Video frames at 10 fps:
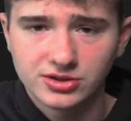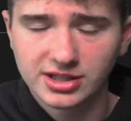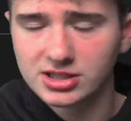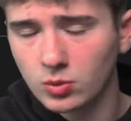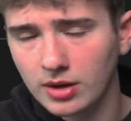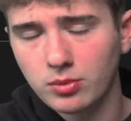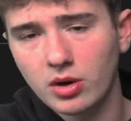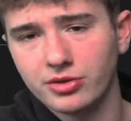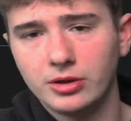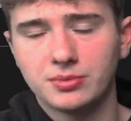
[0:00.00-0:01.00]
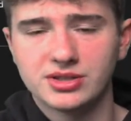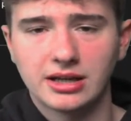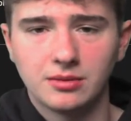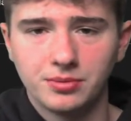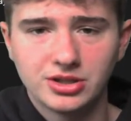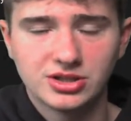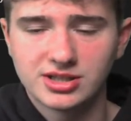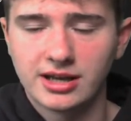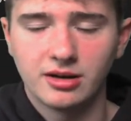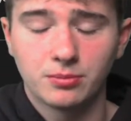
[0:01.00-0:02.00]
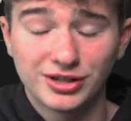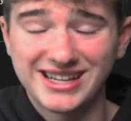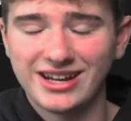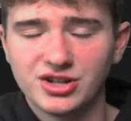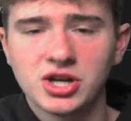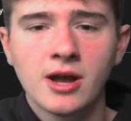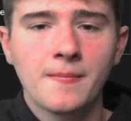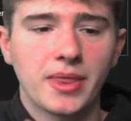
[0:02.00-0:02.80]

61.3% completion percentage.